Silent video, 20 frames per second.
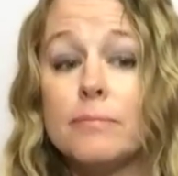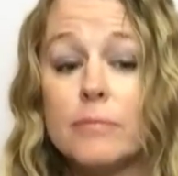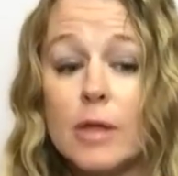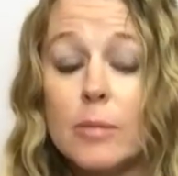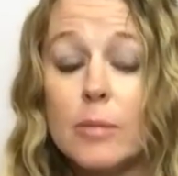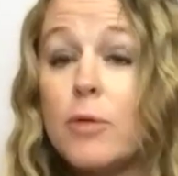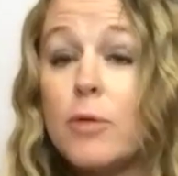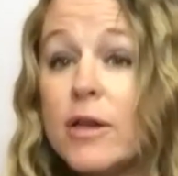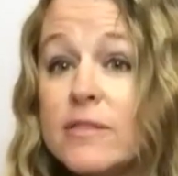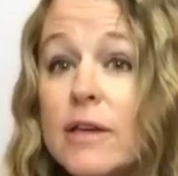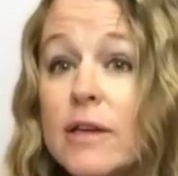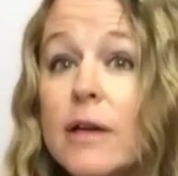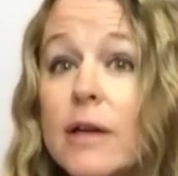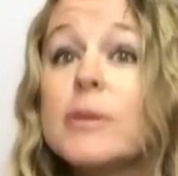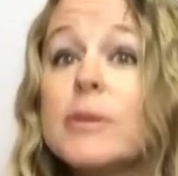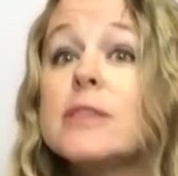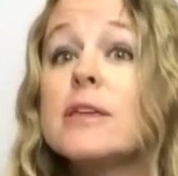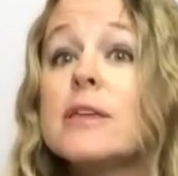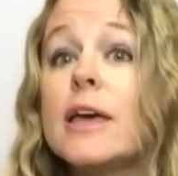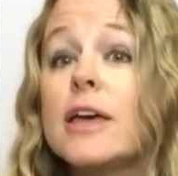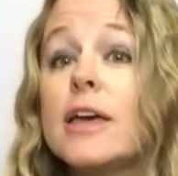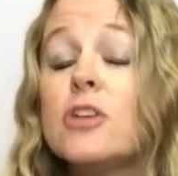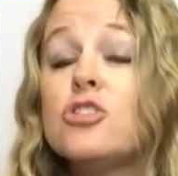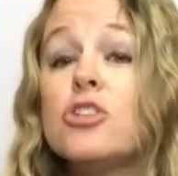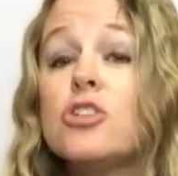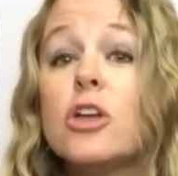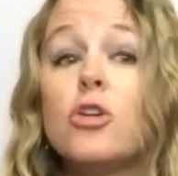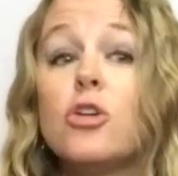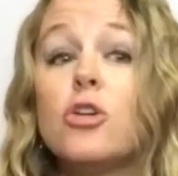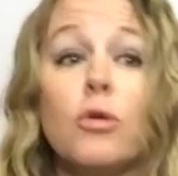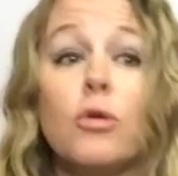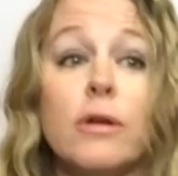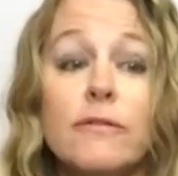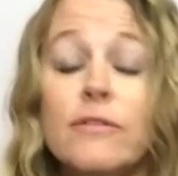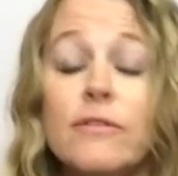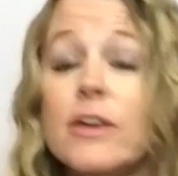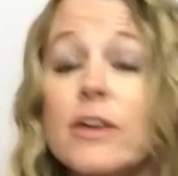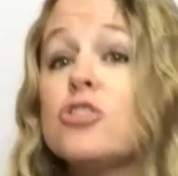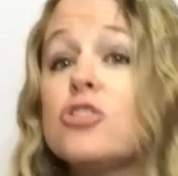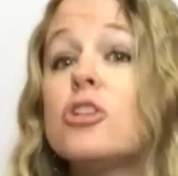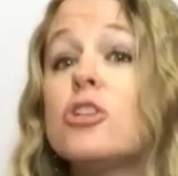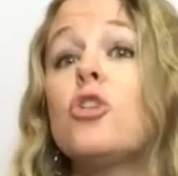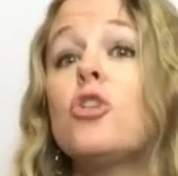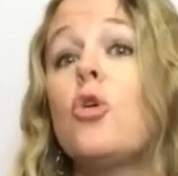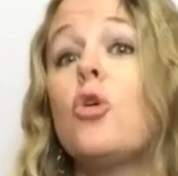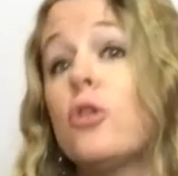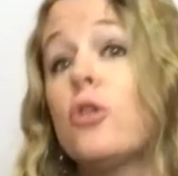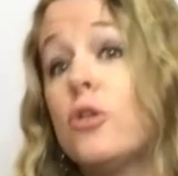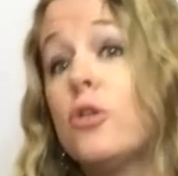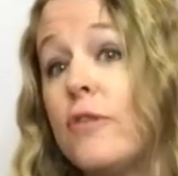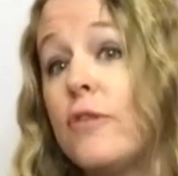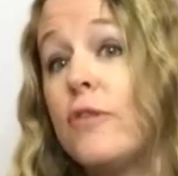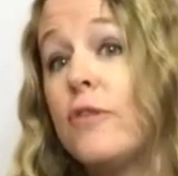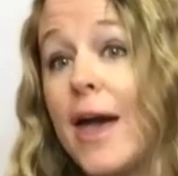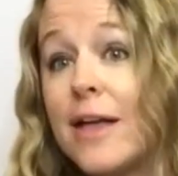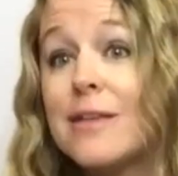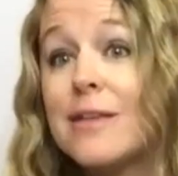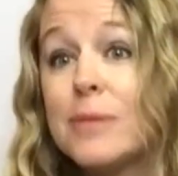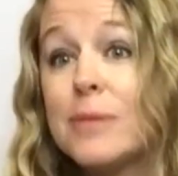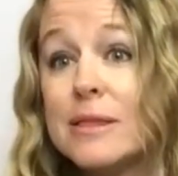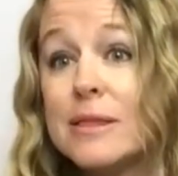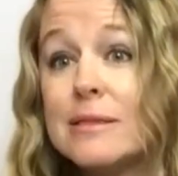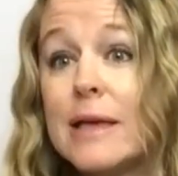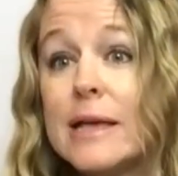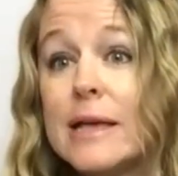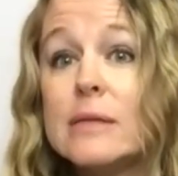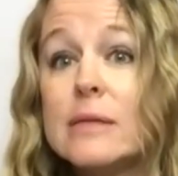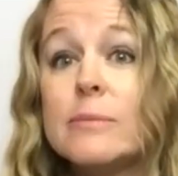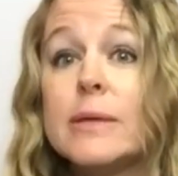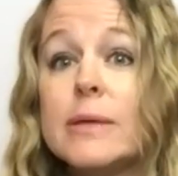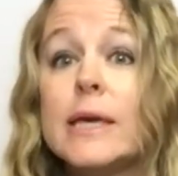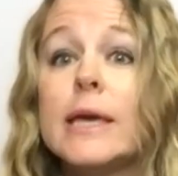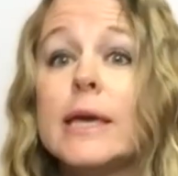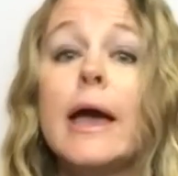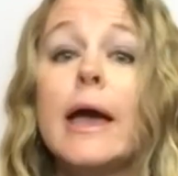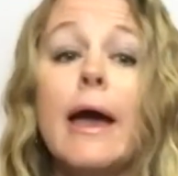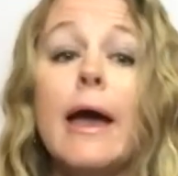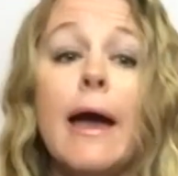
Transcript: breast augmentation or revision, or you've had a mastectomy,